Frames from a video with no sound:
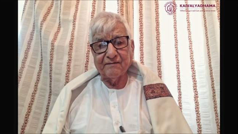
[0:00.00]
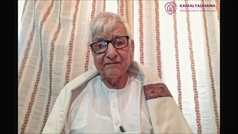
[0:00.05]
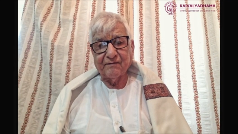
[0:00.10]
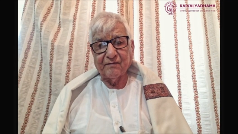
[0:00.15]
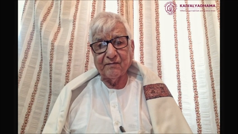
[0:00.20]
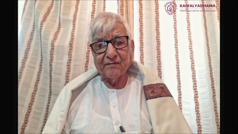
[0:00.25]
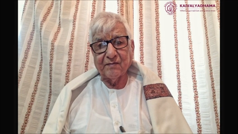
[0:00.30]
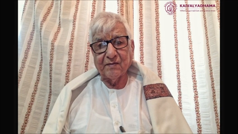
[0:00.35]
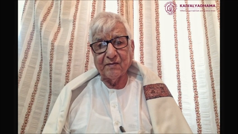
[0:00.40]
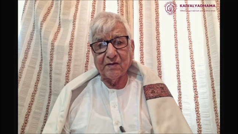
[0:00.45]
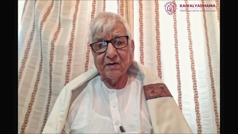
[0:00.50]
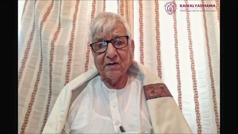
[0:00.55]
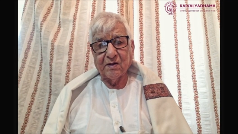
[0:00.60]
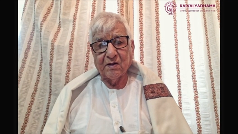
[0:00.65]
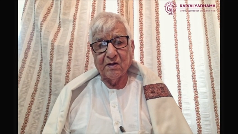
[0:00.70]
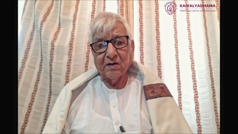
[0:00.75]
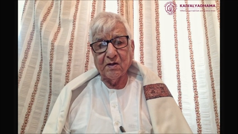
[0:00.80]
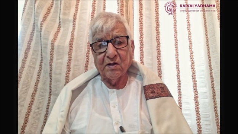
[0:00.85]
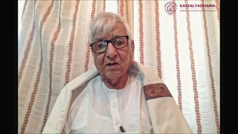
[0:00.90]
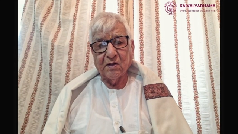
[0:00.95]

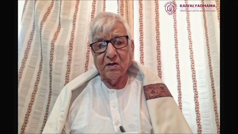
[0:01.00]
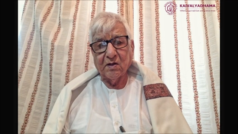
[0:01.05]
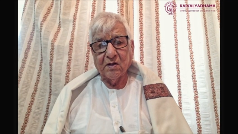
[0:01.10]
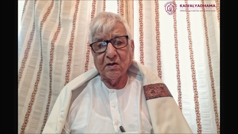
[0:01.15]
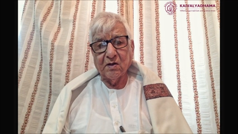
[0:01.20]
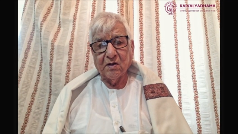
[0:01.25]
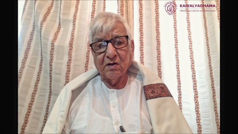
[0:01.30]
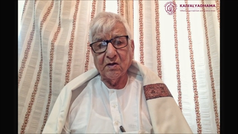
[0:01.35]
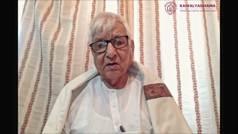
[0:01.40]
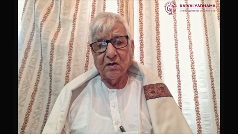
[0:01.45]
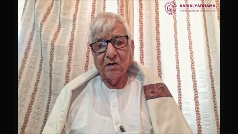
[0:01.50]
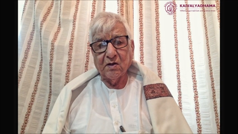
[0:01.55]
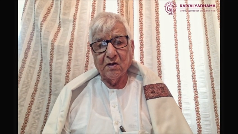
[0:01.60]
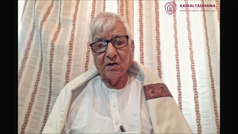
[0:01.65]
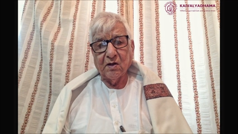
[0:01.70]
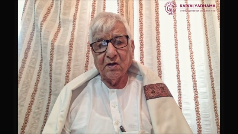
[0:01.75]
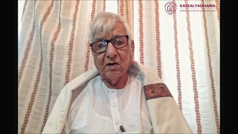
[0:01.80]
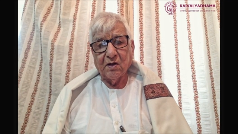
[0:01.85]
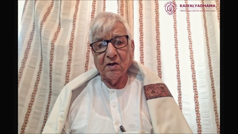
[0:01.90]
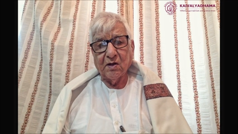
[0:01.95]

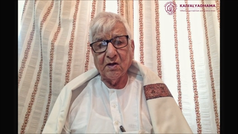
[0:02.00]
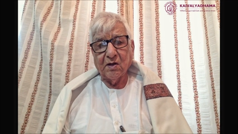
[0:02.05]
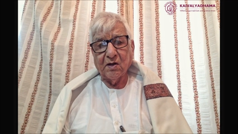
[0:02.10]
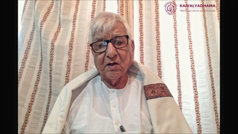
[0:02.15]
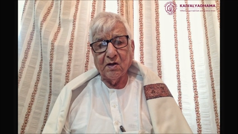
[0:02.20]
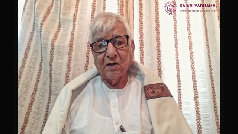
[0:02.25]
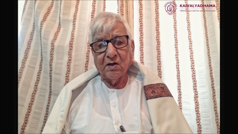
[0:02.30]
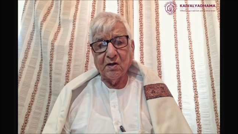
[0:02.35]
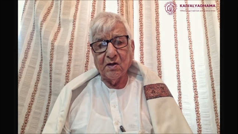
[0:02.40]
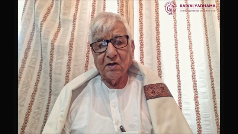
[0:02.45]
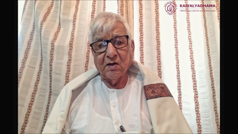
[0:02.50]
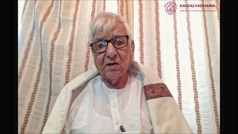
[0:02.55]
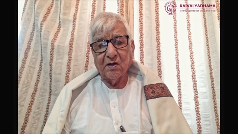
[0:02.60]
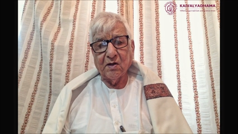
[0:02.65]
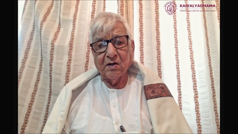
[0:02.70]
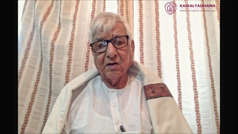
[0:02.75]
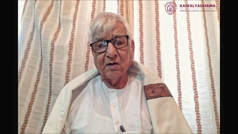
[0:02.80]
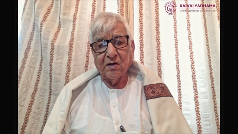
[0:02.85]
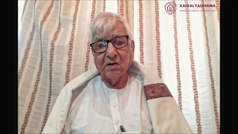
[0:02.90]
(no one is talking)